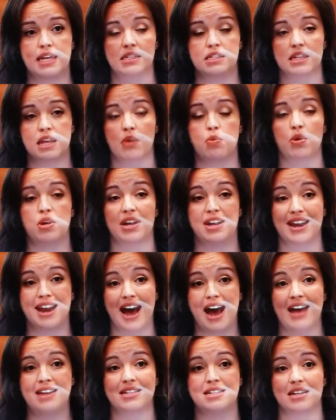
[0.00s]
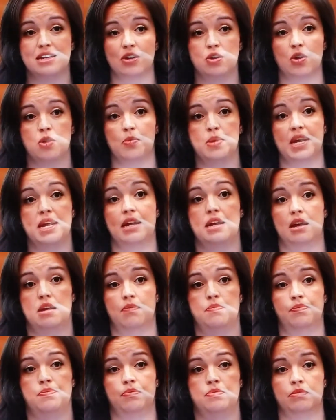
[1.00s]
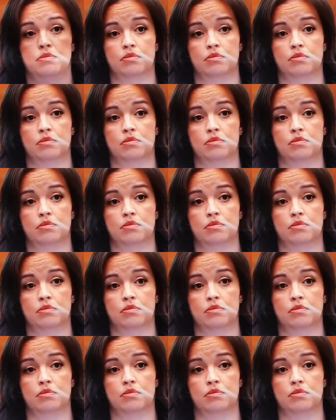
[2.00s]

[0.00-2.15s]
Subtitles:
case that would not incriminate him.